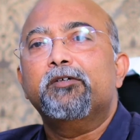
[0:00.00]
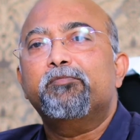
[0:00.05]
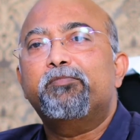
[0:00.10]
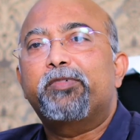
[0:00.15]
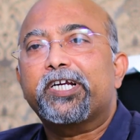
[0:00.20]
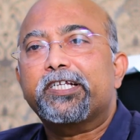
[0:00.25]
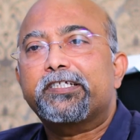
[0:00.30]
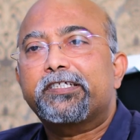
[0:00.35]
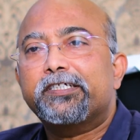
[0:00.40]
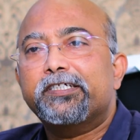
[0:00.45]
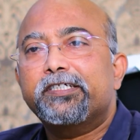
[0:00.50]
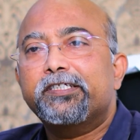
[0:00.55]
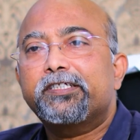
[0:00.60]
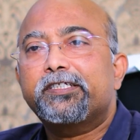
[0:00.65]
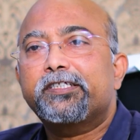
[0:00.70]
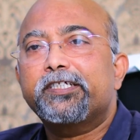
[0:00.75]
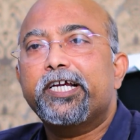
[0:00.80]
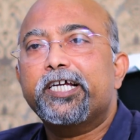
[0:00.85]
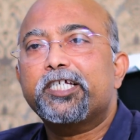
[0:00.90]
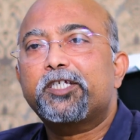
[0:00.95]

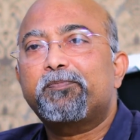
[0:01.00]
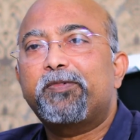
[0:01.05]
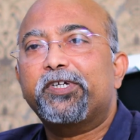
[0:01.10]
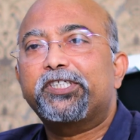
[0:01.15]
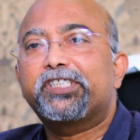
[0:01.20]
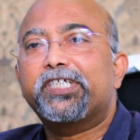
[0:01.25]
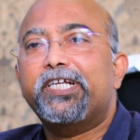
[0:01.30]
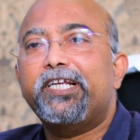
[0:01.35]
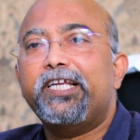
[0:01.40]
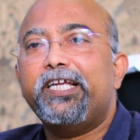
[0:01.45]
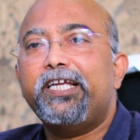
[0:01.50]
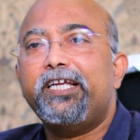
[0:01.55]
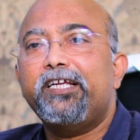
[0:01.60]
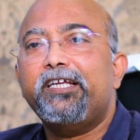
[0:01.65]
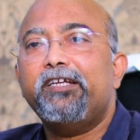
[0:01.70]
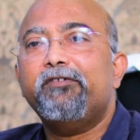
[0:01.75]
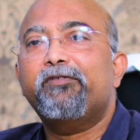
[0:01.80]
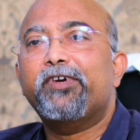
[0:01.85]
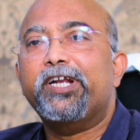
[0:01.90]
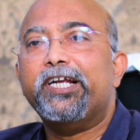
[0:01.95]
persons,
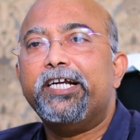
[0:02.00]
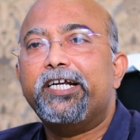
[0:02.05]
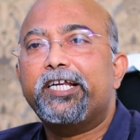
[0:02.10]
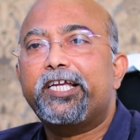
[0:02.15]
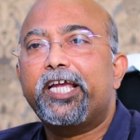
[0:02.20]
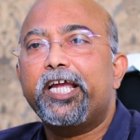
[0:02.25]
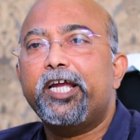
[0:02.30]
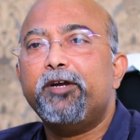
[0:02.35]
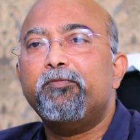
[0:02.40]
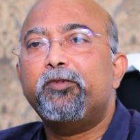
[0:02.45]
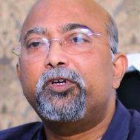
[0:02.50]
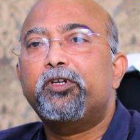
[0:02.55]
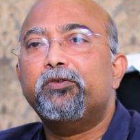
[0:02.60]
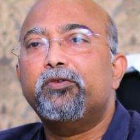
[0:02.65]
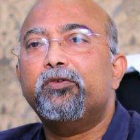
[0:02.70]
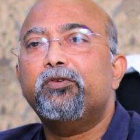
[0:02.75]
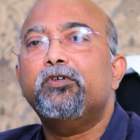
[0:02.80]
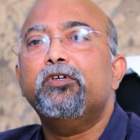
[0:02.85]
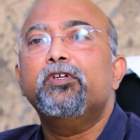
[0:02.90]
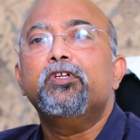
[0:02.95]
especially when it came
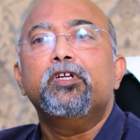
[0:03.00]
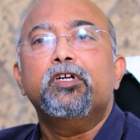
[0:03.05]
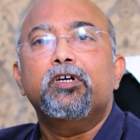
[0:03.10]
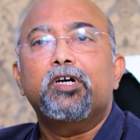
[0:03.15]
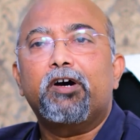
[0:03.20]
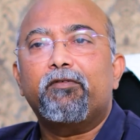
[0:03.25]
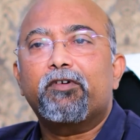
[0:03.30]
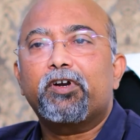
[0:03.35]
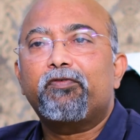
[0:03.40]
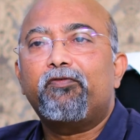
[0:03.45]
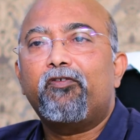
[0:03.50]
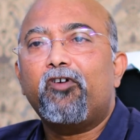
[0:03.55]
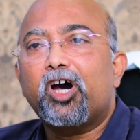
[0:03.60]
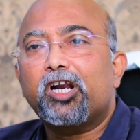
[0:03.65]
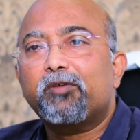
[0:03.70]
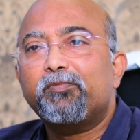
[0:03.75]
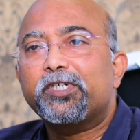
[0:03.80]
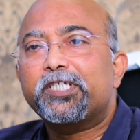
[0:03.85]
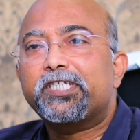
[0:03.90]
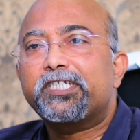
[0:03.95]
to our
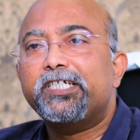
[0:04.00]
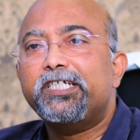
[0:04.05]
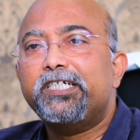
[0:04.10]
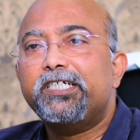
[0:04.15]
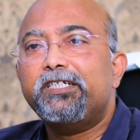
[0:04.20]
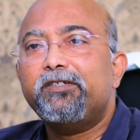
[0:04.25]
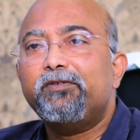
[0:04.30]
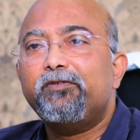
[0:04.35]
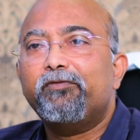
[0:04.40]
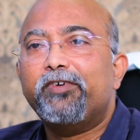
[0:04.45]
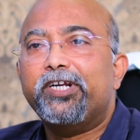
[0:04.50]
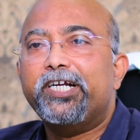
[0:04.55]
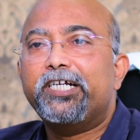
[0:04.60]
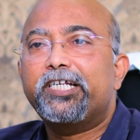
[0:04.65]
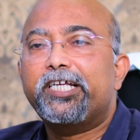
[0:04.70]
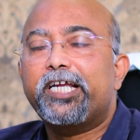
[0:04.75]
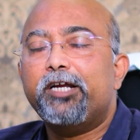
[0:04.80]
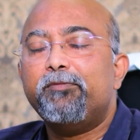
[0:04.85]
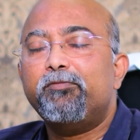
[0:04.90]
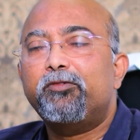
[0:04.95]
pharmacy, when
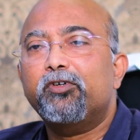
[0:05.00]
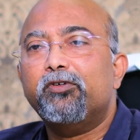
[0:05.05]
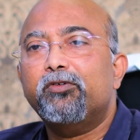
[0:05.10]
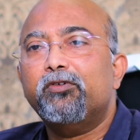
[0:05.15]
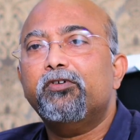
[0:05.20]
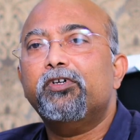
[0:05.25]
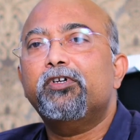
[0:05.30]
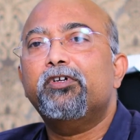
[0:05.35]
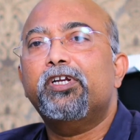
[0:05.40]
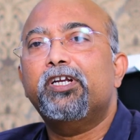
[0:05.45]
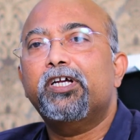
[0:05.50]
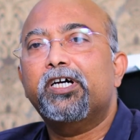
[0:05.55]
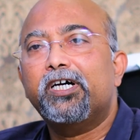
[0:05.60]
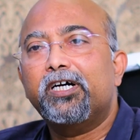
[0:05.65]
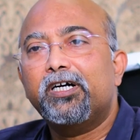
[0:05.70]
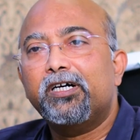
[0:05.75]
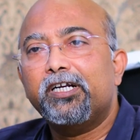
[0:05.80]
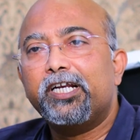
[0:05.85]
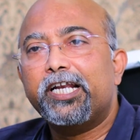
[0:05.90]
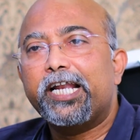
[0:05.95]
it came to
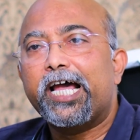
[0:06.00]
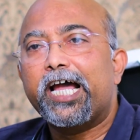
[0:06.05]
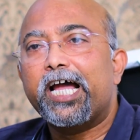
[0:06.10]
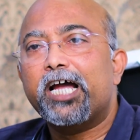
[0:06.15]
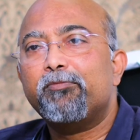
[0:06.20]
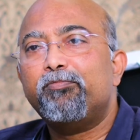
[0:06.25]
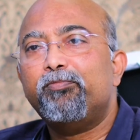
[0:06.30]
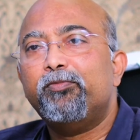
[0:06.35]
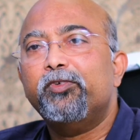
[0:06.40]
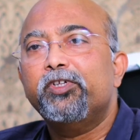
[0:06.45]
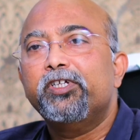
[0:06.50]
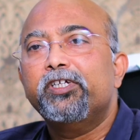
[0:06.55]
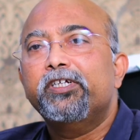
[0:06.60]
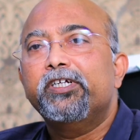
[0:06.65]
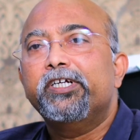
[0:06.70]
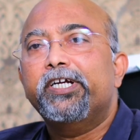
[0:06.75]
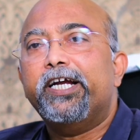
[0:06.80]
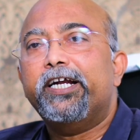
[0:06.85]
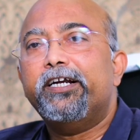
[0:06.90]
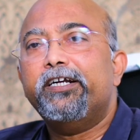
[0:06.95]
lab,
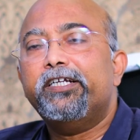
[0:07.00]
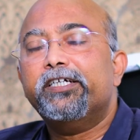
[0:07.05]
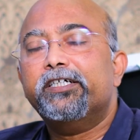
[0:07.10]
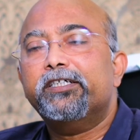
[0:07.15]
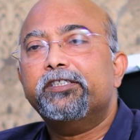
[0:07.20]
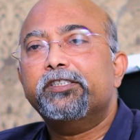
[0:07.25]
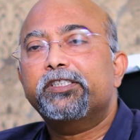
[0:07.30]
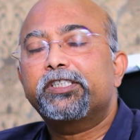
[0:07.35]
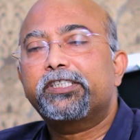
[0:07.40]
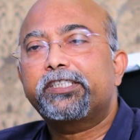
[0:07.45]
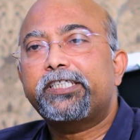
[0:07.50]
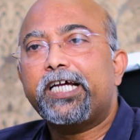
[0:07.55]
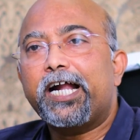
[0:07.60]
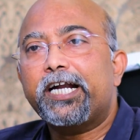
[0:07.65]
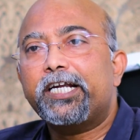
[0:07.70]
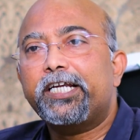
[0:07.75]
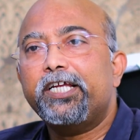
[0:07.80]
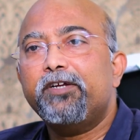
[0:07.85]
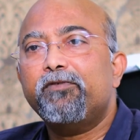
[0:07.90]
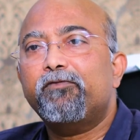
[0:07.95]
and
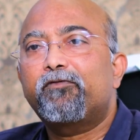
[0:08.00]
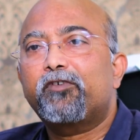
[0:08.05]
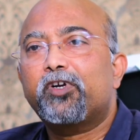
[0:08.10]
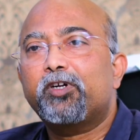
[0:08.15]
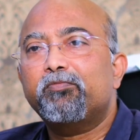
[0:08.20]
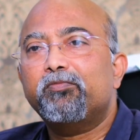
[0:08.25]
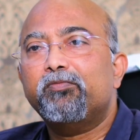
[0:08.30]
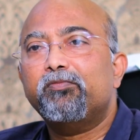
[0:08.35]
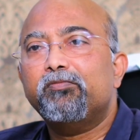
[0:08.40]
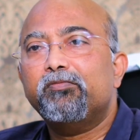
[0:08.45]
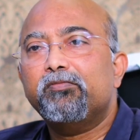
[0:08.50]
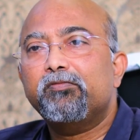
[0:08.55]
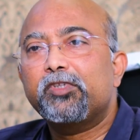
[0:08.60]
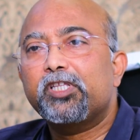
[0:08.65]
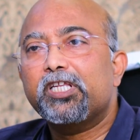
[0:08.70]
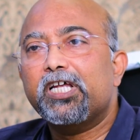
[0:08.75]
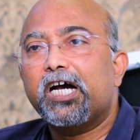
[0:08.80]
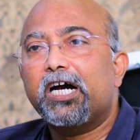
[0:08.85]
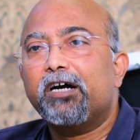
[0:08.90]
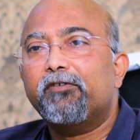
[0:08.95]
starting from
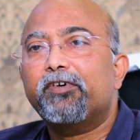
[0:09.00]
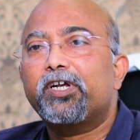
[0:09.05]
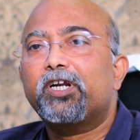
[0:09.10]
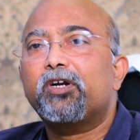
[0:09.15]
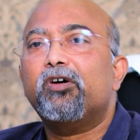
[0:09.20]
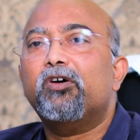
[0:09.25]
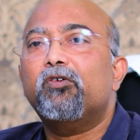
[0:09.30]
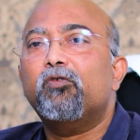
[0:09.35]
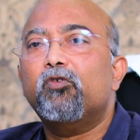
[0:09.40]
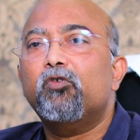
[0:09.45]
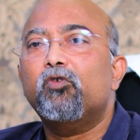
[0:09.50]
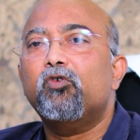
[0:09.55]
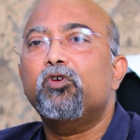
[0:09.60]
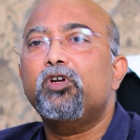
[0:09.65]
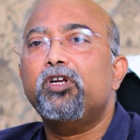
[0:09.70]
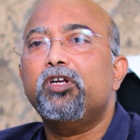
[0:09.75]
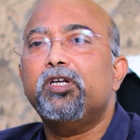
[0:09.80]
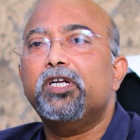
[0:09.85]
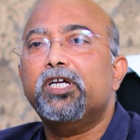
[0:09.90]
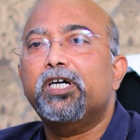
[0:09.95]
our
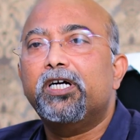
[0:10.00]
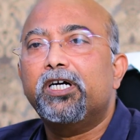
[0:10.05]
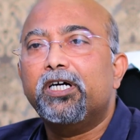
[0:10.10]
own